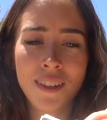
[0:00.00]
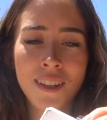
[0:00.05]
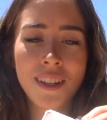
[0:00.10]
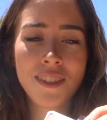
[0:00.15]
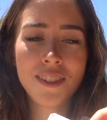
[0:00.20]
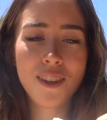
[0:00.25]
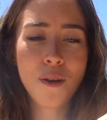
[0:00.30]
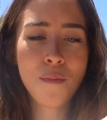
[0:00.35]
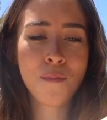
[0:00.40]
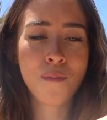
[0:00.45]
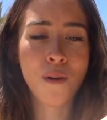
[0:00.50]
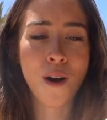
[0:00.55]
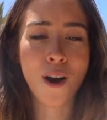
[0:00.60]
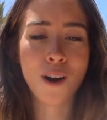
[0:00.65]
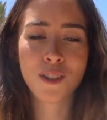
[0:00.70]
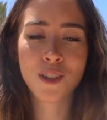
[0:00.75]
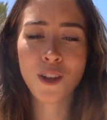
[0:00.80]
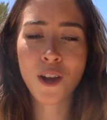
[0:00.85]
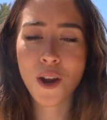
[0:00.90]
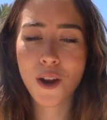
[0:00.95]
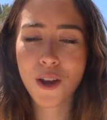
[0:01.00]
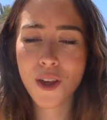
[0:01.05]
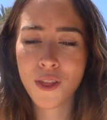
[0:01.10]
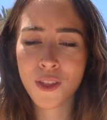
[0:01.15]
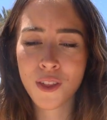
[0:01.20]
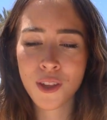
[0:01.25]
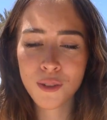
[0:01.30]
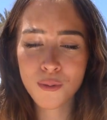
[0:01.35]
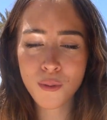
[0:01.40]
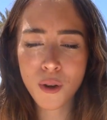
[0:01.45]
Let's unbox it.
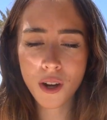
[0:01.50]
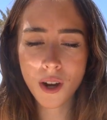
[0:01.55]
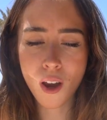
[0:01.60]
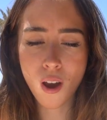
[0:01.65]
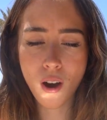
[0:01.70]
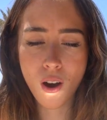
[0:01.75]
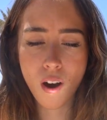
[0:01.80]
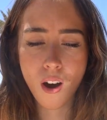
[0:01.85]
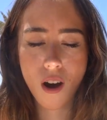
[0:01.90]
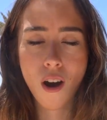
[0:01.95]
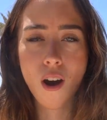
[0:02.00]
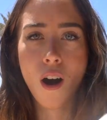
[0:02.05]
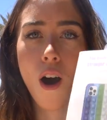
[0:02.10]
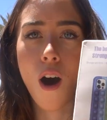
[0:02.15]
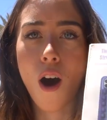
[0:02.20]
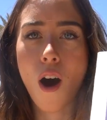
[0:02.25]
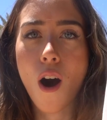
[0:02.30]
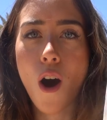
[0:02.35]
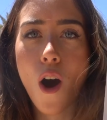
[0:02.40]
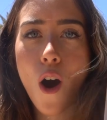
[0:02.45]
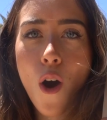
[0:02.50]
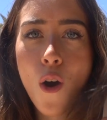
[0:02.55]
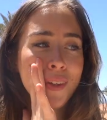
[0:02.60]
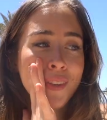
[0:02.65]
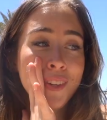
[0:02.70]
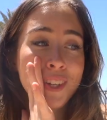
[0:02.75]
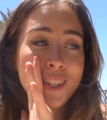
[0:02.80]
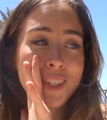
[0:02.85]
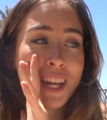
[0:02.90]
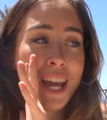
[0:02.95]
This one,
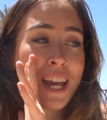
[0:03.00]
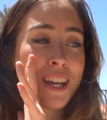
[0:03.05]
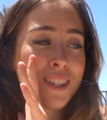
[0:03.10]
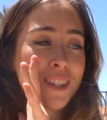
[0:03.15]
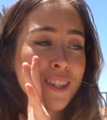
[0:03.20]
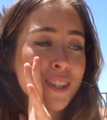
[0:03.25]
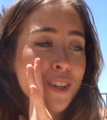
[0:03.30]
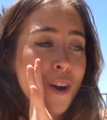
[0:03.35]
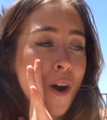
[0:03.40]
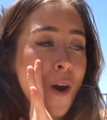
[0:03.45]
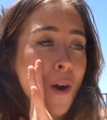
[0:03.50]
these cases